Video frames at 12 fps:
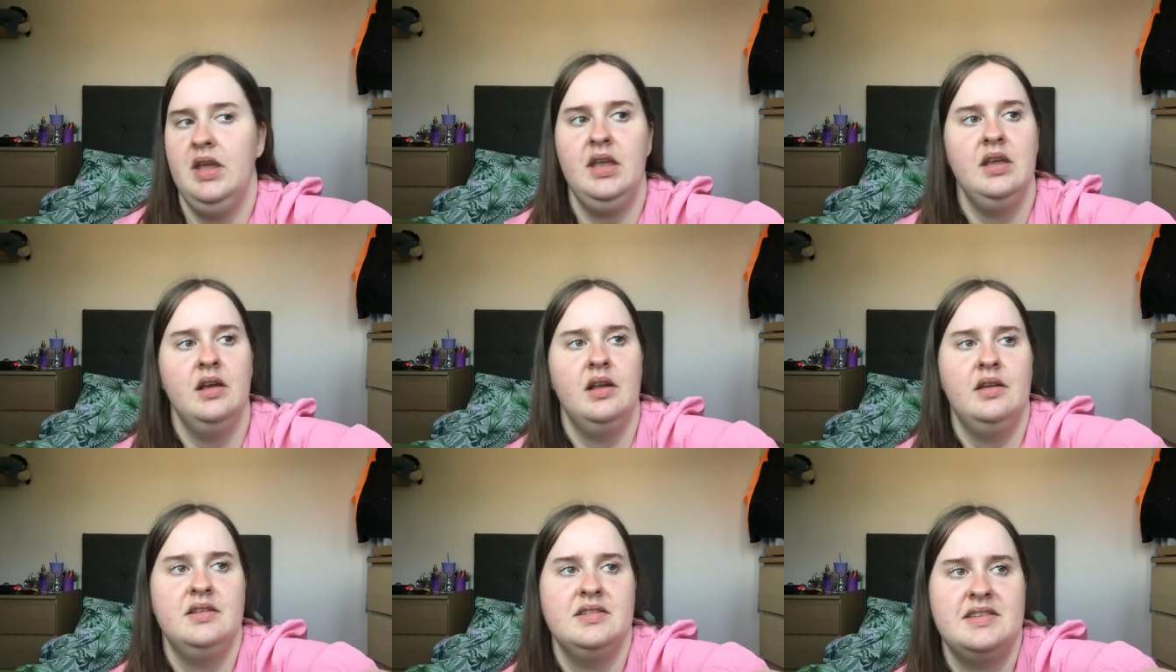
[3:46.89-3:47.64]

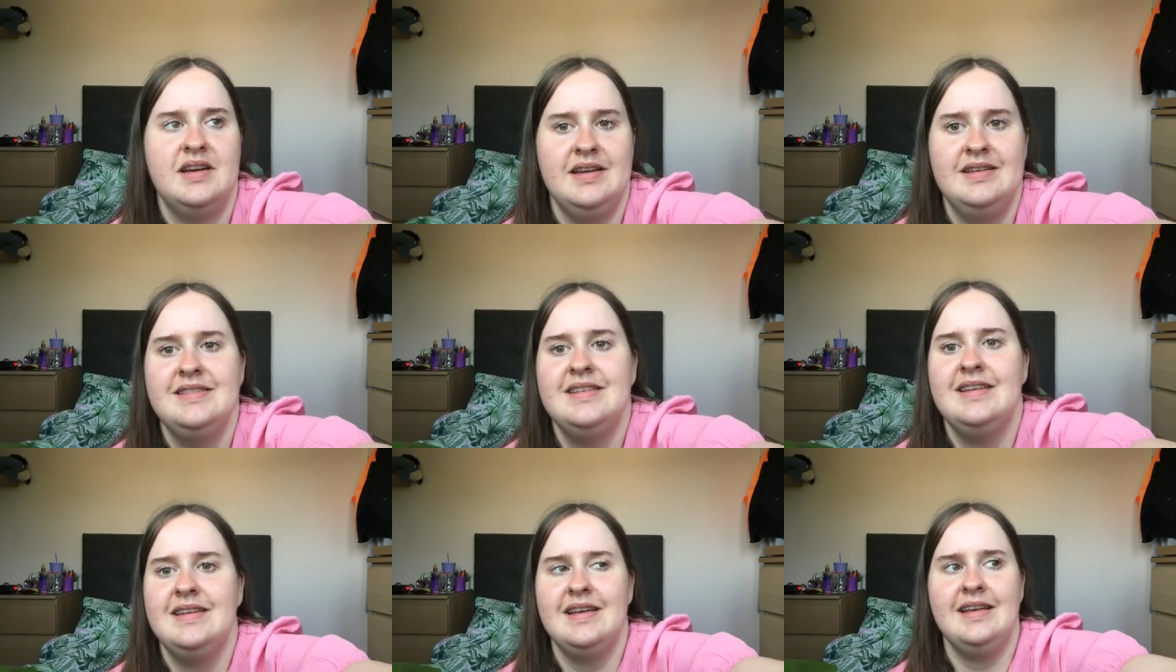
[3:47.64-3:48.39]
you'll understand
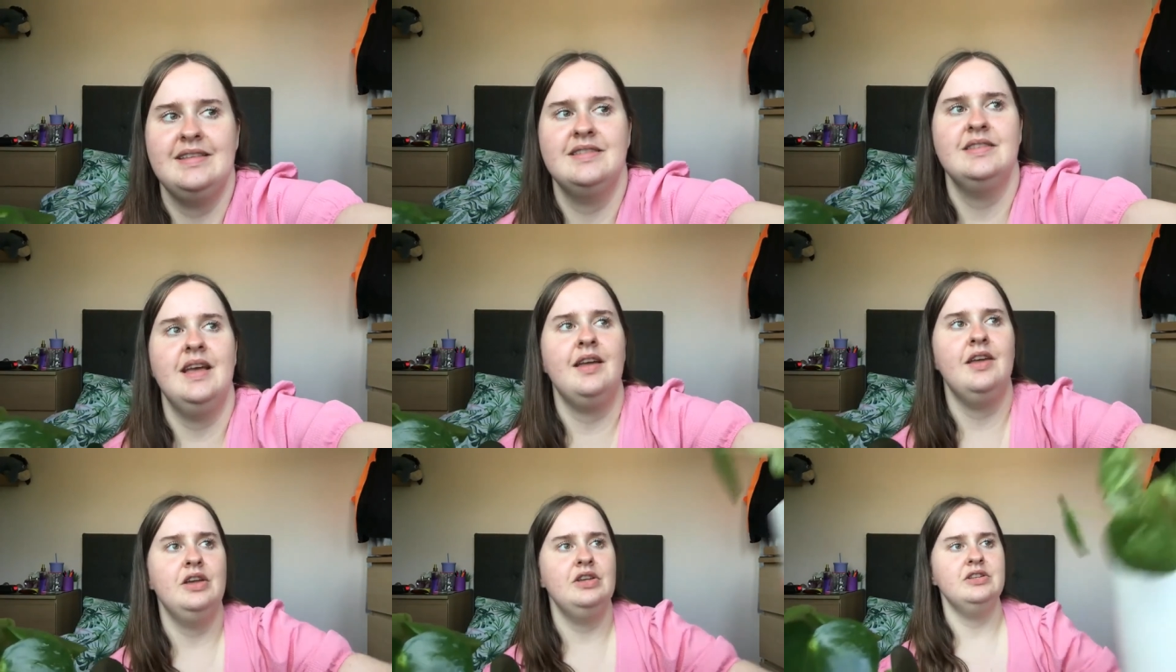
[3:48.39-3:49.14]
in a
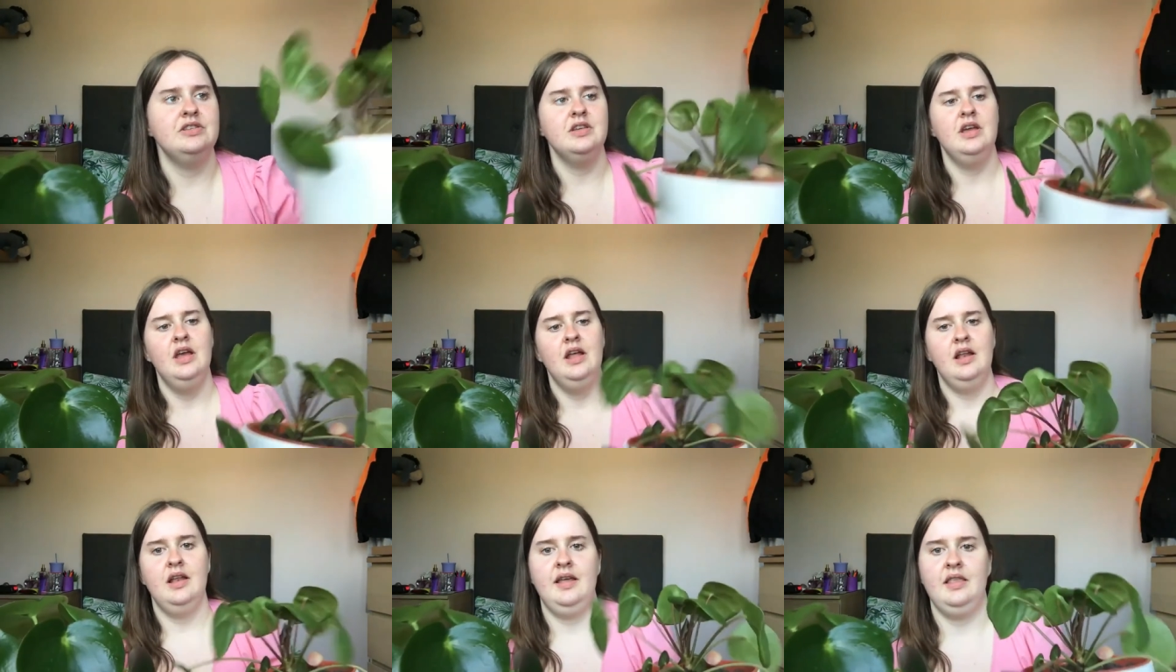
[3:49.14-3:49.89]
second
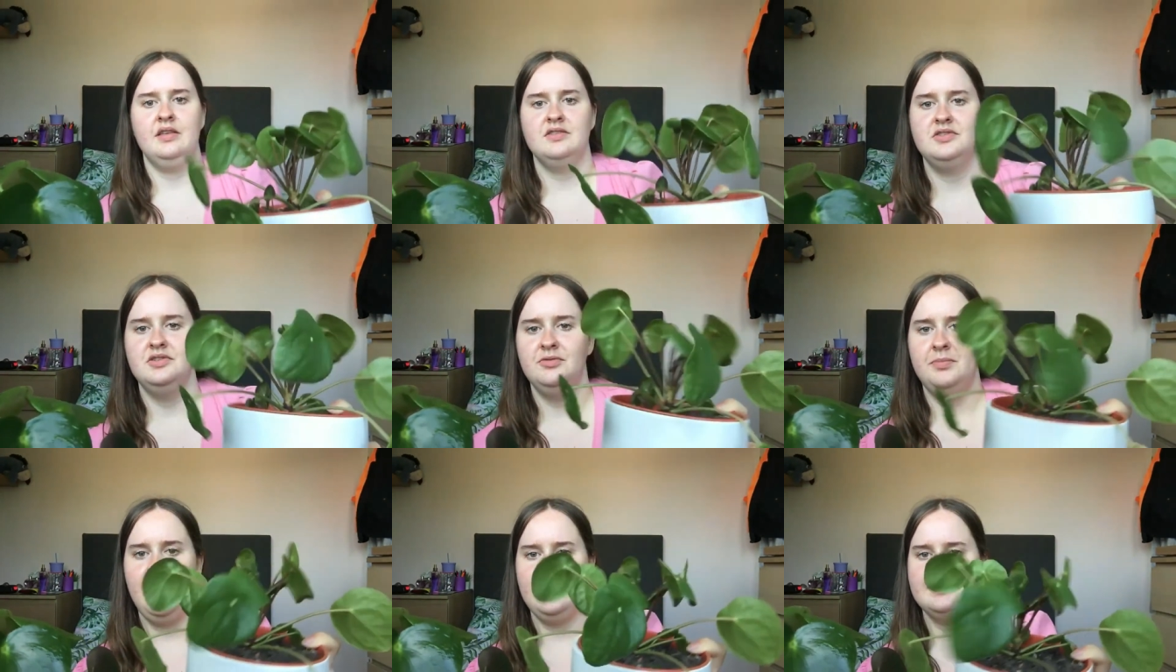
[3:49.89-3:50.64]
like the sort
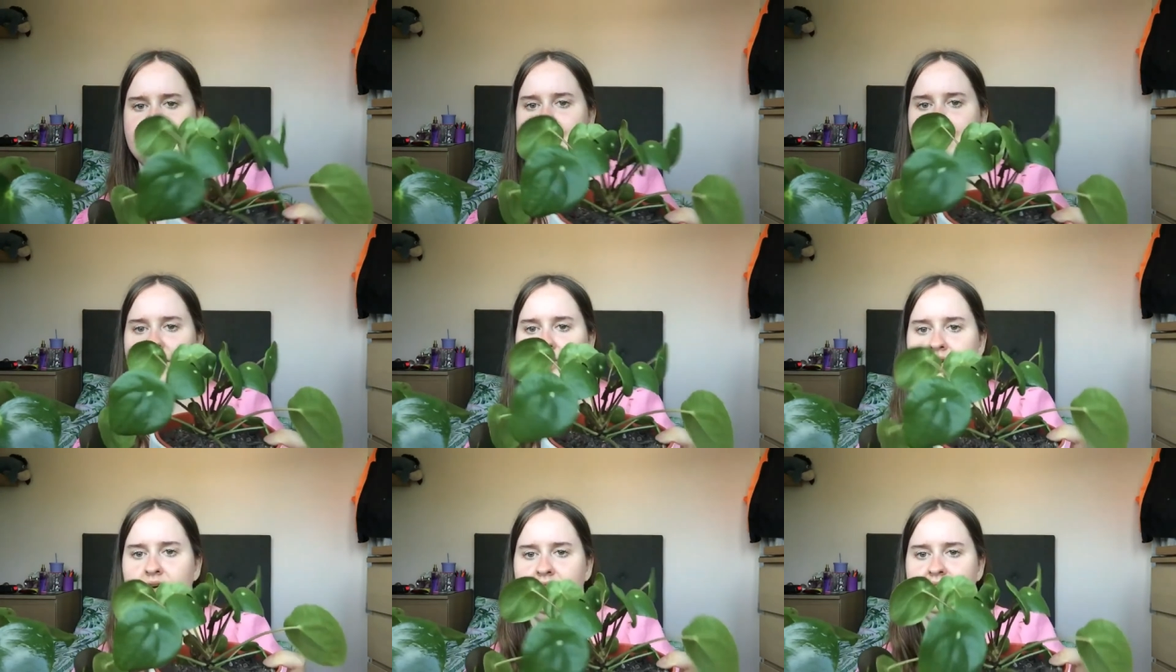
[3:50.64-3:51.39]
of
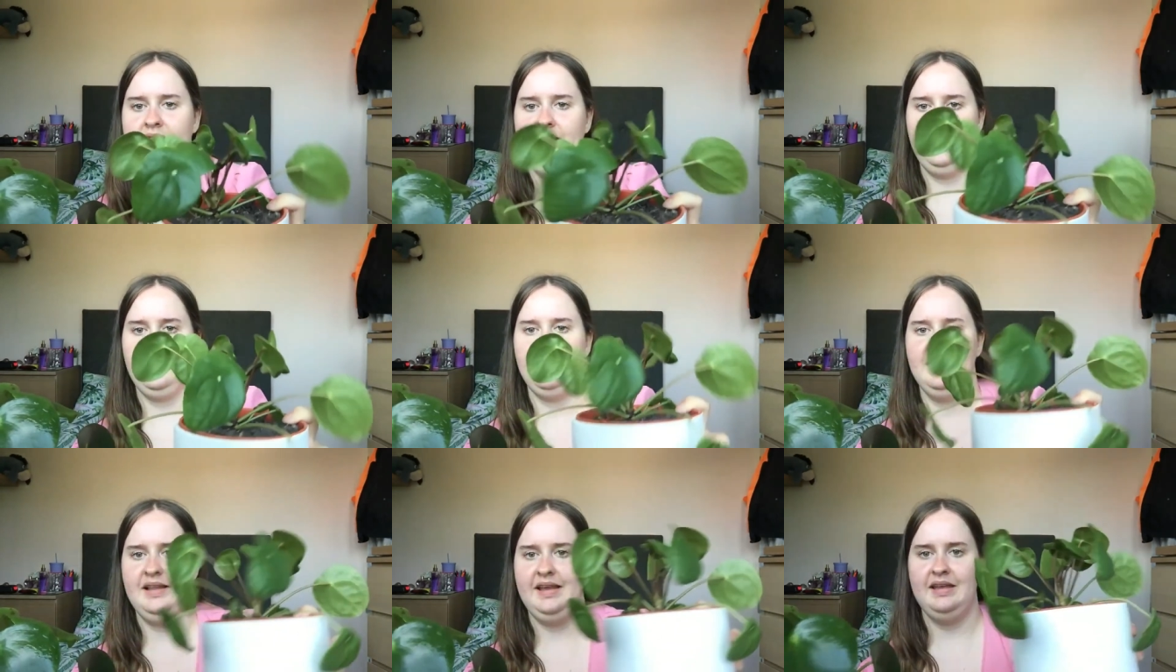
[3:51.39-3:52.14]
patterning on like
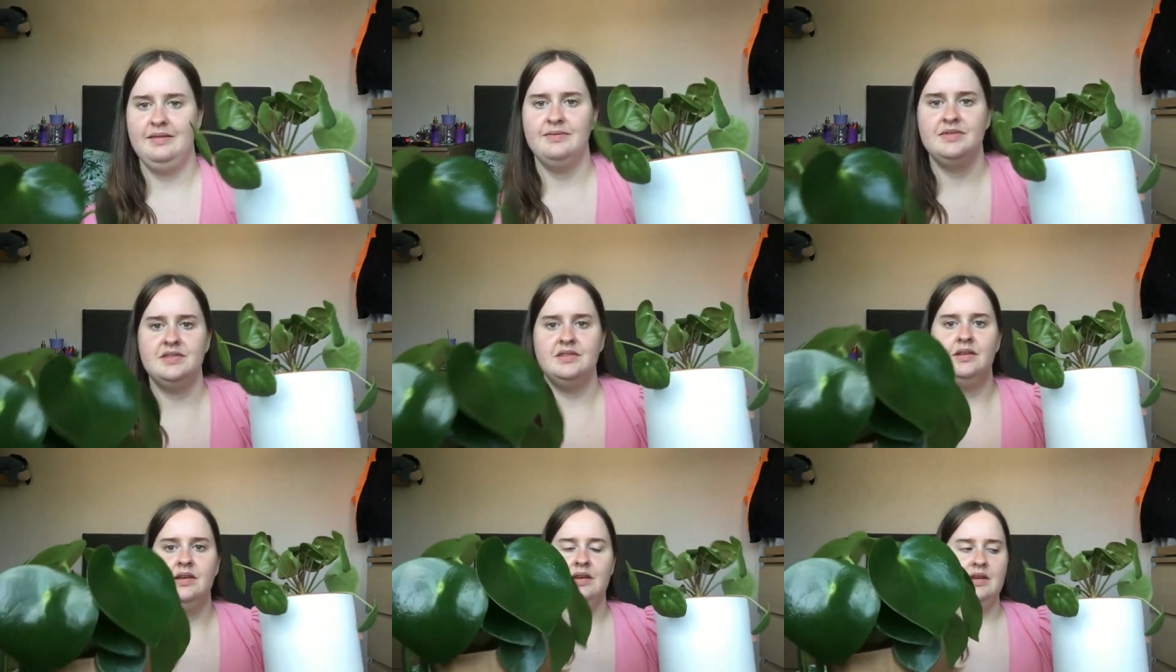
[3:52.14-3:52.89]
the leaves
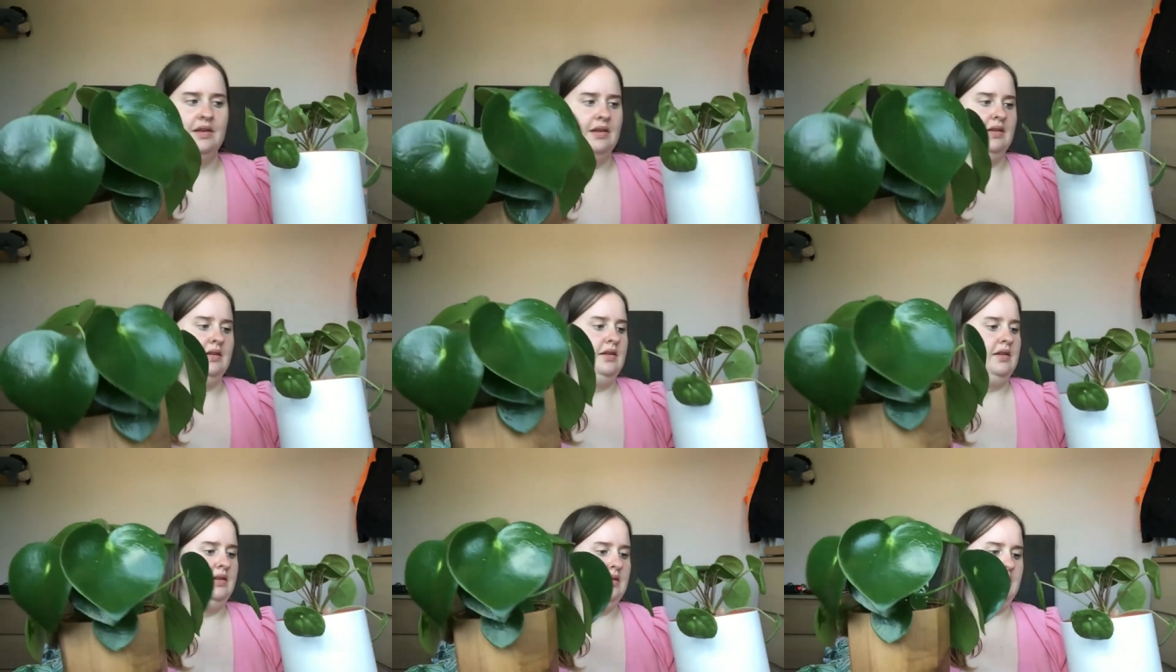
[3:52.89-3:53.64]

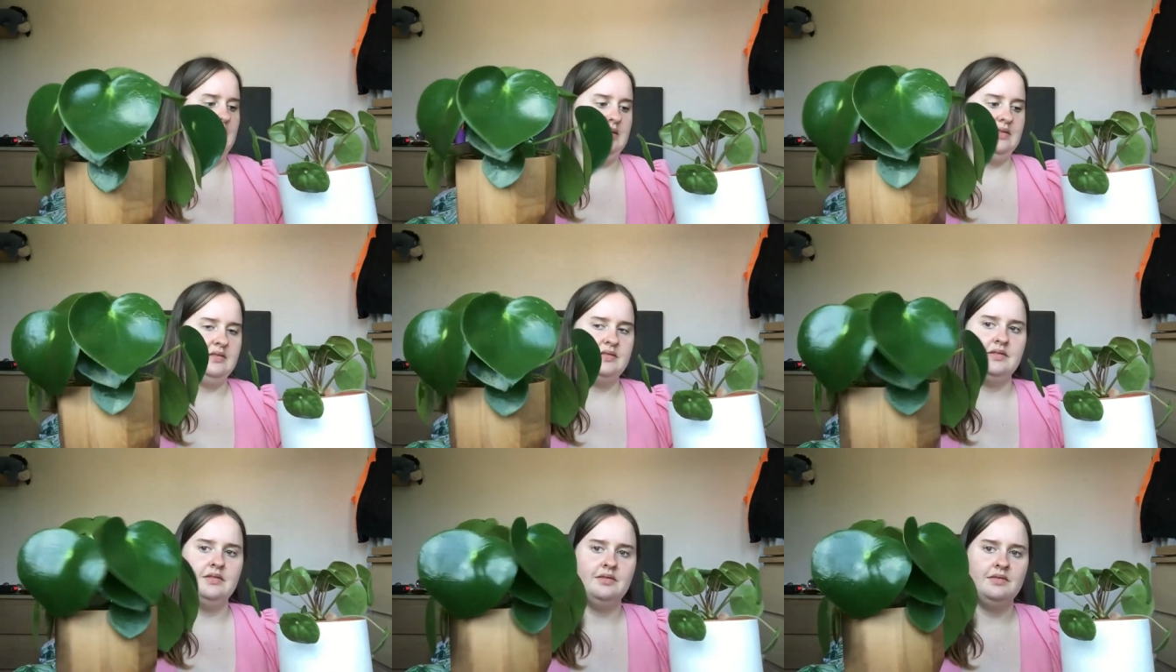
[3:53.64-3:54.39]
is